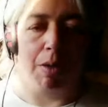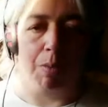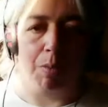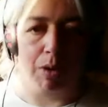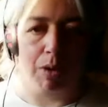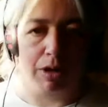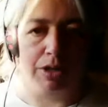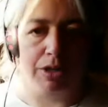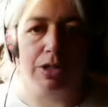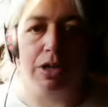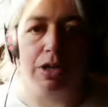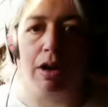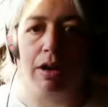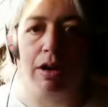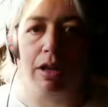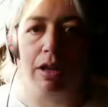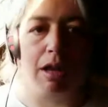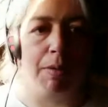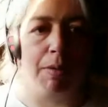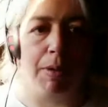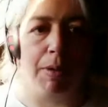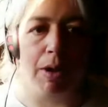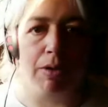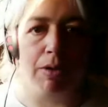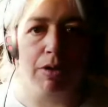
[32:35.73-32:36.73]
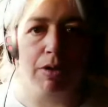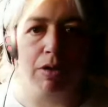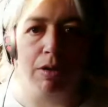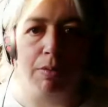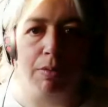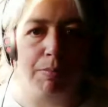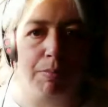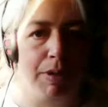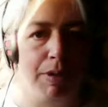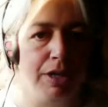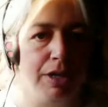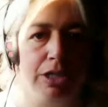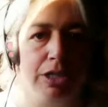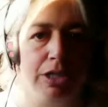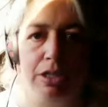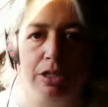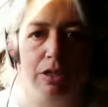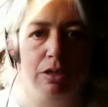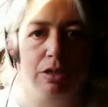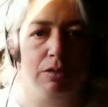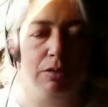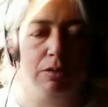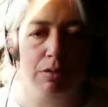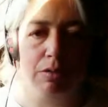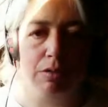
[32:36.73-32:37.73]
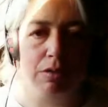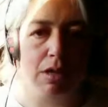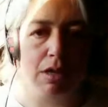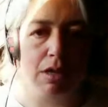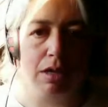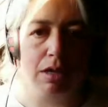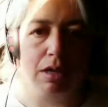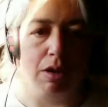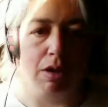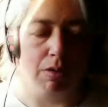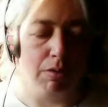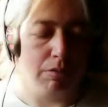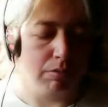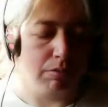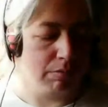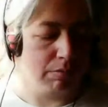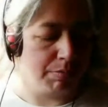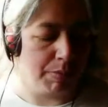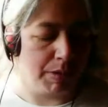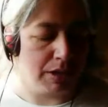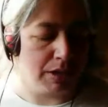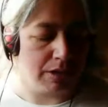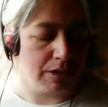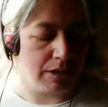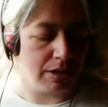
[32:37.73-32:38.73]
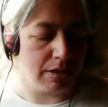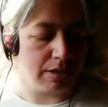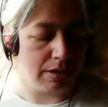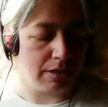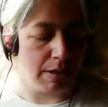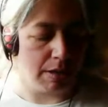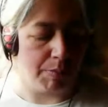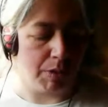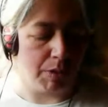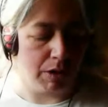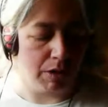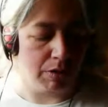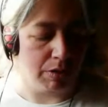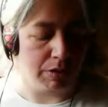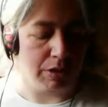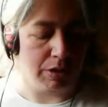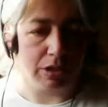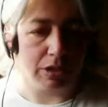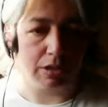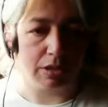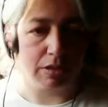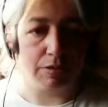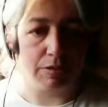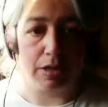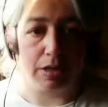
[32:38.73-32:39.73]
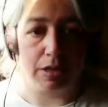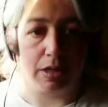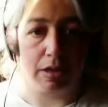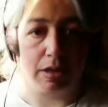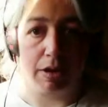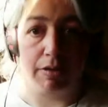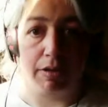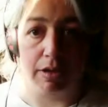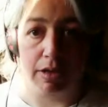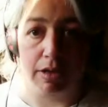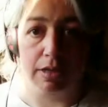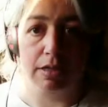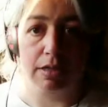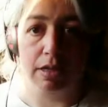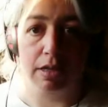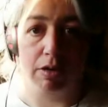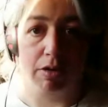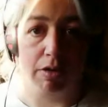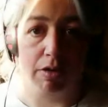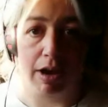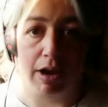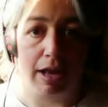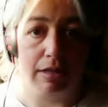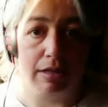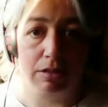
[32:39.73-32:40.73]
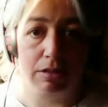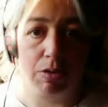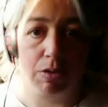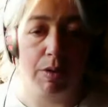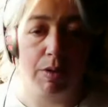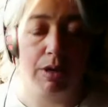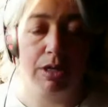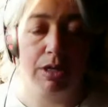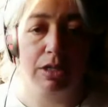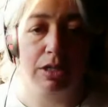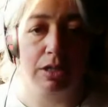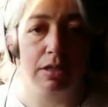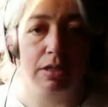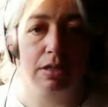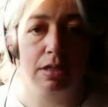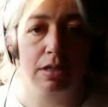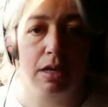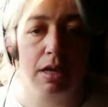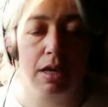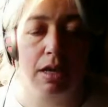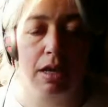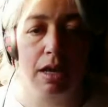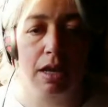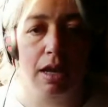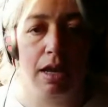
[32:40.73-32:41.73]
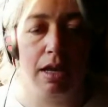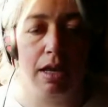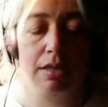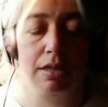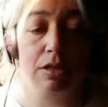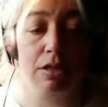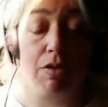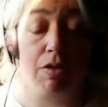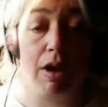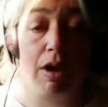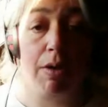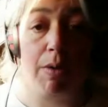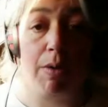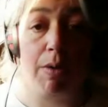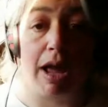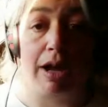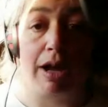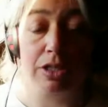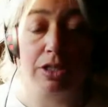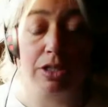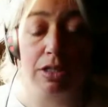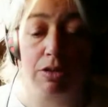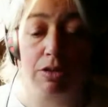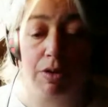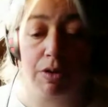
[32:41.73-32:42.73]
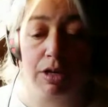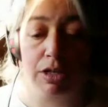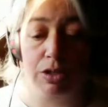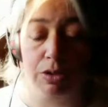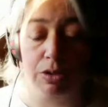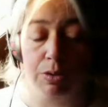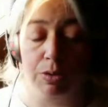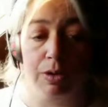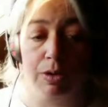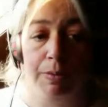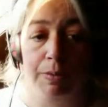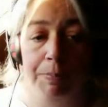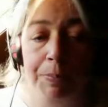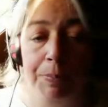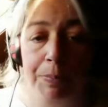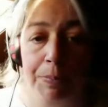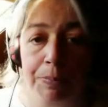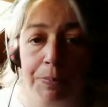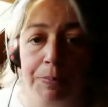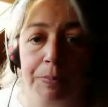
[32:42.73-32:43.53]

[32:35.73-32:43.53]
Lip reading: What you're talking about, you can pitch it to someone who'll just sit there and listen or ask questions. It's a great, actually, it's a great tool.